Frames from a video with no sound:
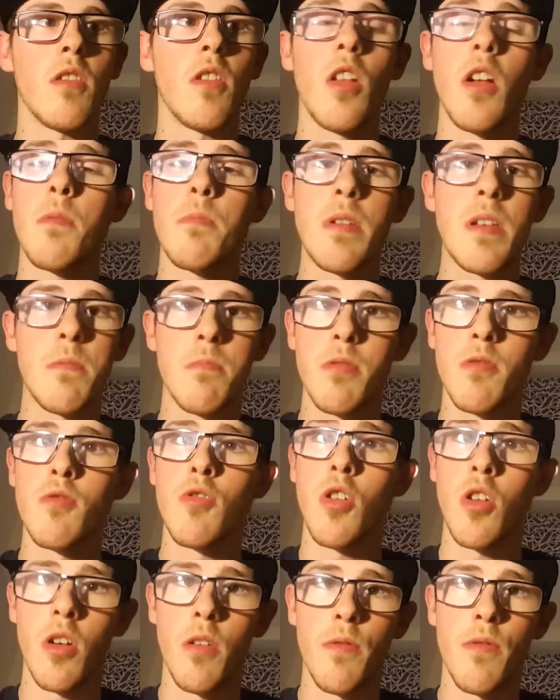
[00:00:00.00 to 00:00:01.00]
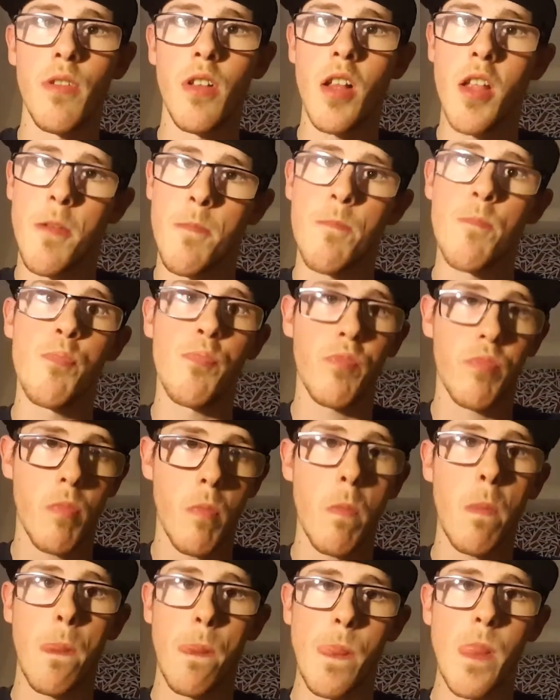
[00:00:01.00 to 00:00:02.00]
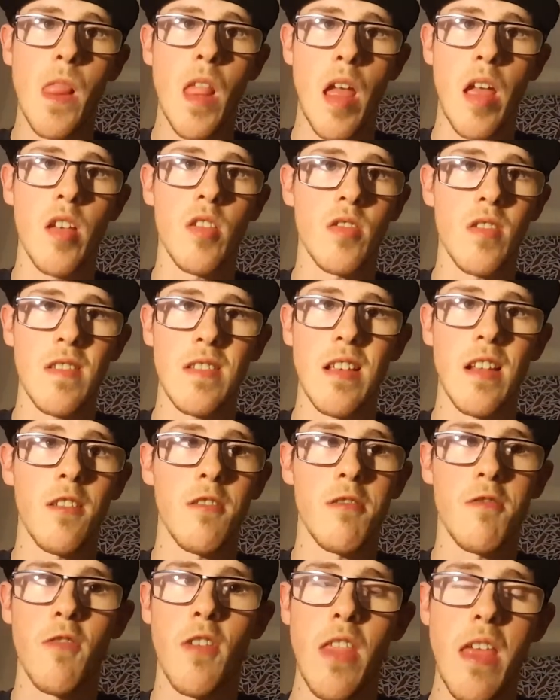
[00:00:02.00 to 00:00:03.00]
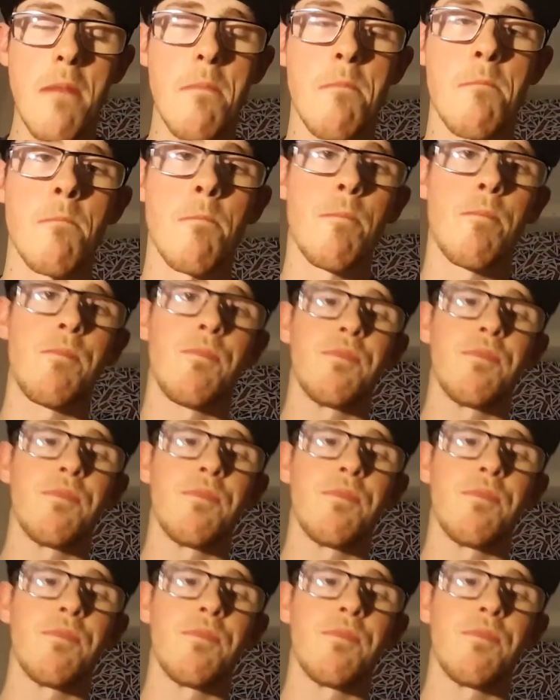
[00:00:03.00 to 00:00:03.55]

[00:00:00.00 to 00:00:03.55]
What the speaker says: To a lot of people, hopefully, it's a seller for them.